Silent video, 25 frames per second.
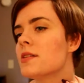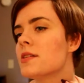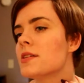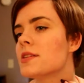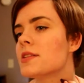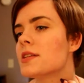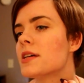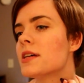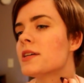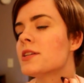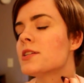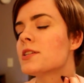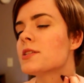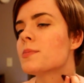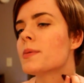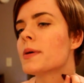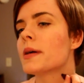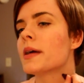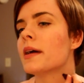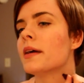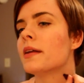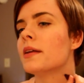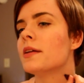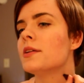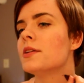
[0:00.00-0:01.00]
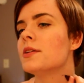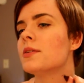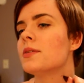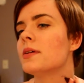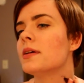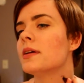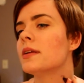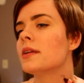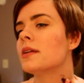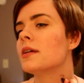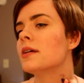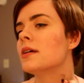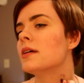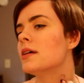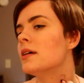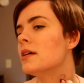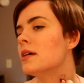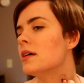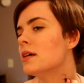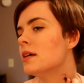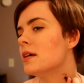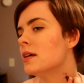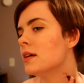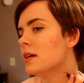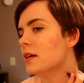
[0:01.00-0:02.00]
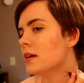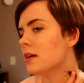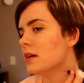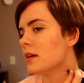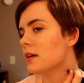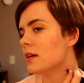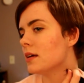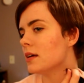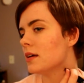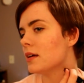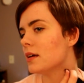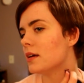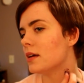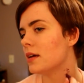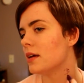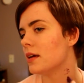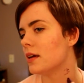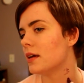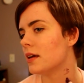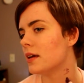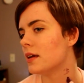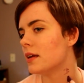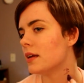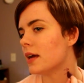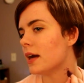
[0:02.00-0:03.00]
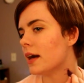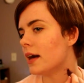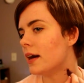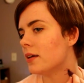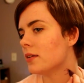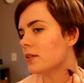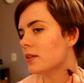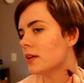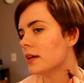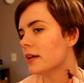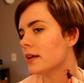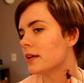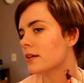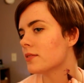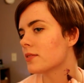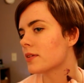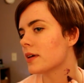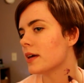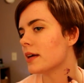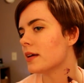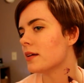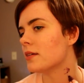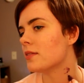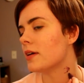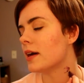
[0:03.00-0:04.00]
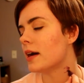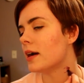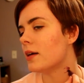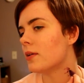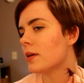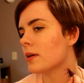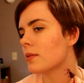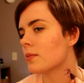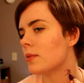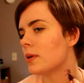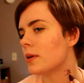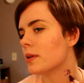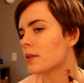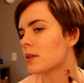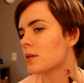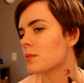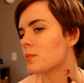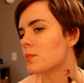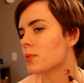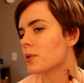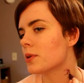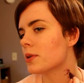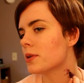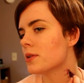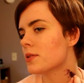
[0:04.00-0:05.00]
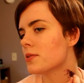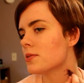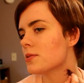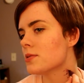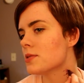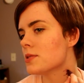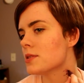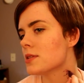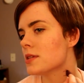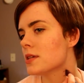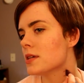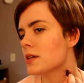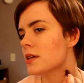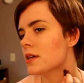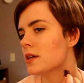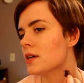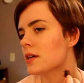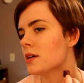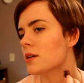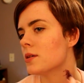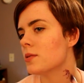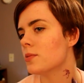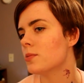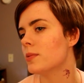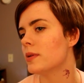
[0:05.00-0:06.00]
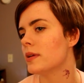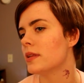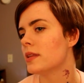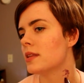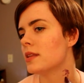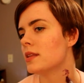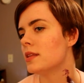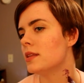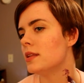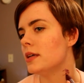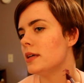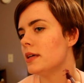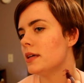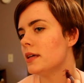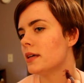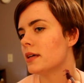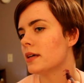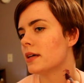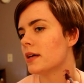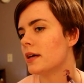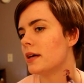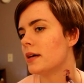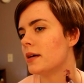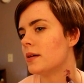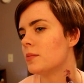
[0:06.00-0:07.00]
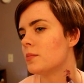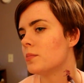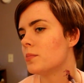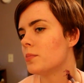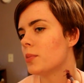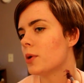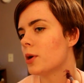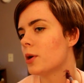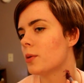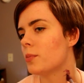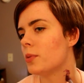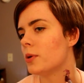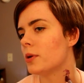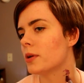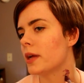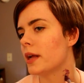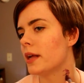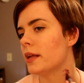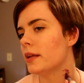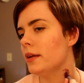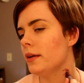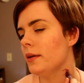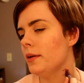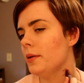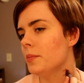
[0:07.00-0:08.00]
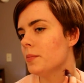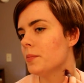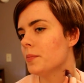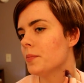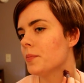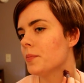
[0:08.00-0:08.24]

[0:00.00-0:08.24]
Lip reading: I'll start just by kind of doing an outline of kind of how I want the bruise with the purple color.